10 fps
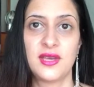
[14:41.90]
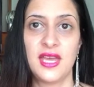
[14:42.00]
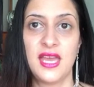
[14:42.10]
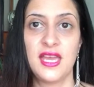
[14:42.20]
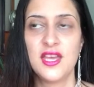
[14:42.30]

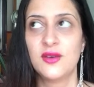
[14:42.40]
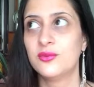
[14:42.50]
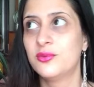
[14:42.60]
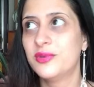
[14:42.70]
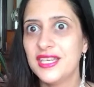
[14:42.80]
Okay,
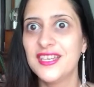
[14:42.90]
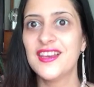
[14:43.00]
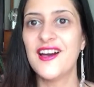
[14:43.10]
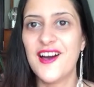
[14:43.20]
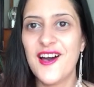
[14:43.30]

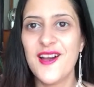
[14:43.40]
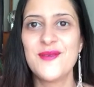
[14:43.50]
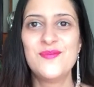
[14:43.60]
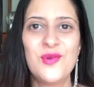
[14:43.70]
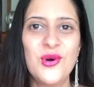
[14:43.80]
we
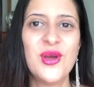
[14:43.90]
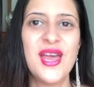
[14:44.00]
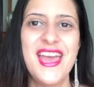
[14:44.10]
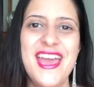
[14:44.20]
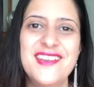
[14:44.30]
are
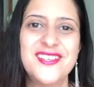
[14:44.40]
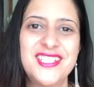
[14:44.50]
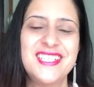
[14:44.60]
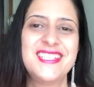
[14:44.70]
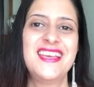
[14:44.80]
more
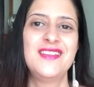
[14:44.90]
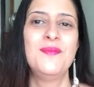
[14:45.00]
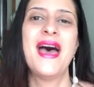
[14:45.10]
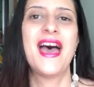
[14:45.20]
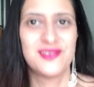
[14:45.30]
energy
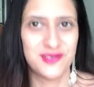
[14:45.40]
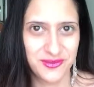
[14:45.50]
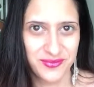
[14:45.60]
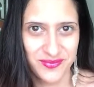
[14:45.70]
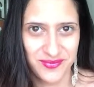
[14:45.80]
than
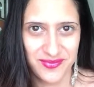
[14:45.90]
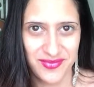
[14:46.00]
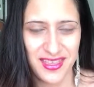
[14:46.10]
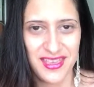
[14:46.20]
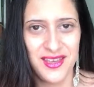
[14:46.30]
matter.
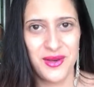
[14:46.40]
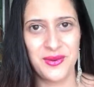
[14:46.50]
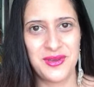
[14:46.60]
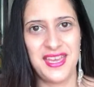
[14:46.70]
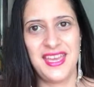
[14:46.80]

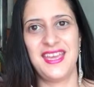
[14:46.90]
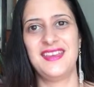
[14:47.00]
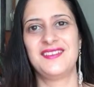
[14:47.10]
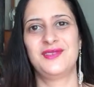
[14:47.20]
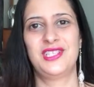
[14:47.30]

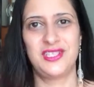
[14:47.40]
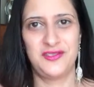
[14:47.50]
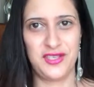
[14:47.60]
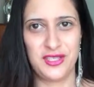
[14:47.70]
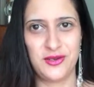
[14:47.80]
Okay, which
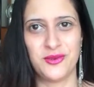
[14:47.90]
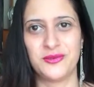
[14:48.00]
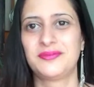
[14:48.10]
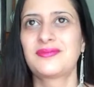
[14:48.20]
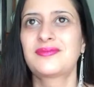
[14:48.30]
is
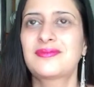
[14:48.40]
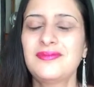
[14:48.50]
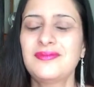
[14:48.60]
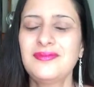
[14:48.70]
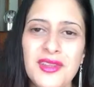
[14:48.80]
physical.
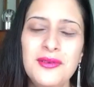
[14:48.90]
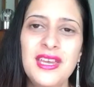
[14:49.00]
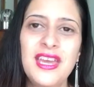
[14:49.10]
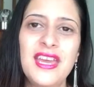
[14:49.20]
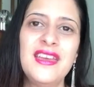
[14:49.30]

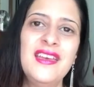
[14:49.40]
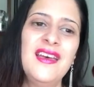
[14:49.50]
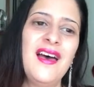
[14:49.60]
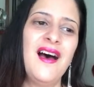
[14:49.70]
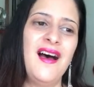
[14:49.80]
Okay,
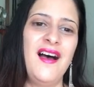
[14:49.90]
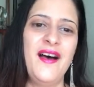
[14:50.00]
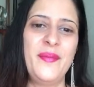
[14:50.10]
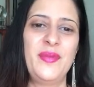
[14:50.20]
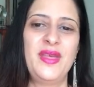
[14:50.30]

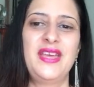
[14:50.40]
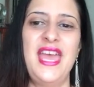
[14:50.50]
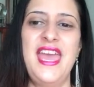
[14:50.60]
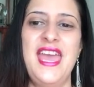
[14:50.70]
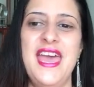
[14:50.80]

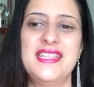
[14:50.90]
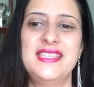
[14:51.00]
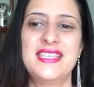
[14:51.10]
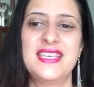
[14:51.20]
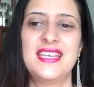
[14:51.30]

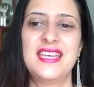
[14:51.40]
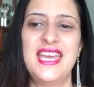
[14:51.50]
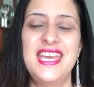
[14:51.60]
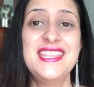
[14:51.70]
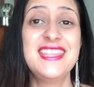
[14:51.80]
and
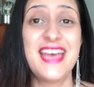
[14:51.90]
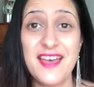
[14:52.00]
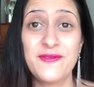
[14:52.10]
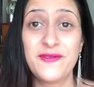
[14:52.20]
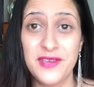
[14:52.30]
in
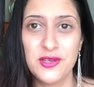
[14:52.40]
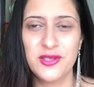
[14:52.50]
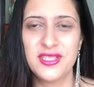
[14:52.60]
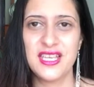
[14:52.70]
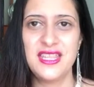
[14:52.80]
that
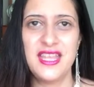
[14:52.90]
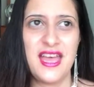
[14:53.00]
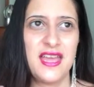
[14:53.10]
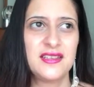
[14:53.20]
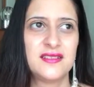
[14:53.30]
field, in
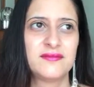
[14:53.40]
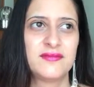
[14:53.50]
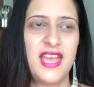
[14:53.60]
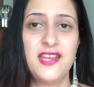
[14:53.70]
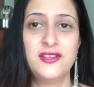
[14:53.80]
that
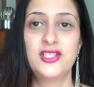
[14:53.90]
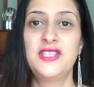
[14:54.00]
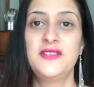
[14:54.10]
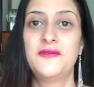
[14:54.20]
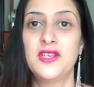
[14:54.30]

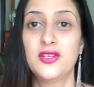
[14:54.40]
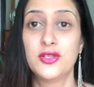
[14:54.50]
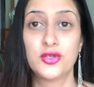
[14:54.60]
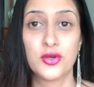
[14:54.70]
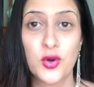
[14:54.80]
energy
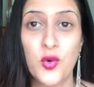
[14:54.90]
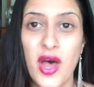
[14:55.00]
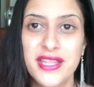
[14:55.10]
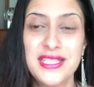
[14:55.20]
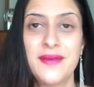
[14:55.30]
field or
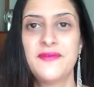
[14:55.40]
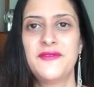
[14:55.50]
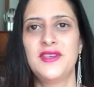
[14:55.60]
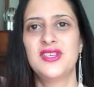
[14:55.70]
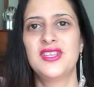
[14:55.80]

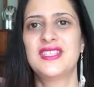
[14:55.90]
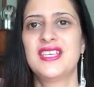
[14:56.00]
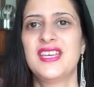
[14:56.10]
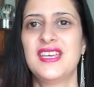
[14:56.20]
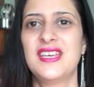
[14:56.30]
quantum
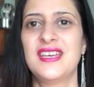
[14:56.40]
field,